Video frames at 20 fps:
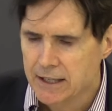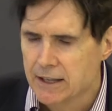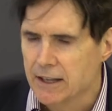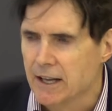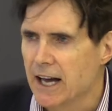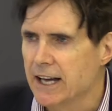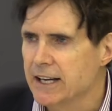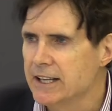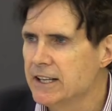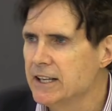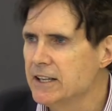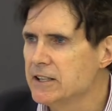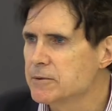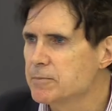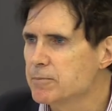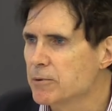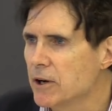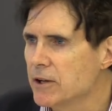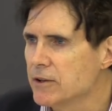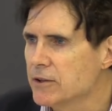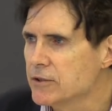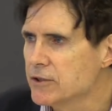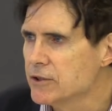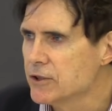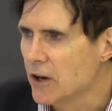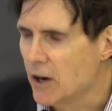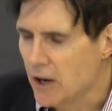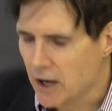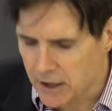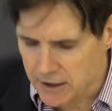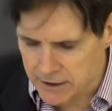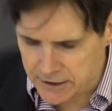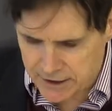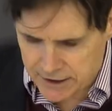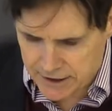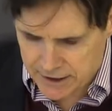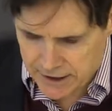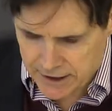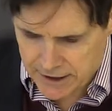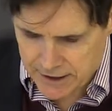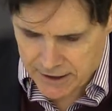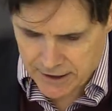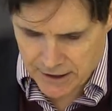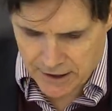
like his brother Charles,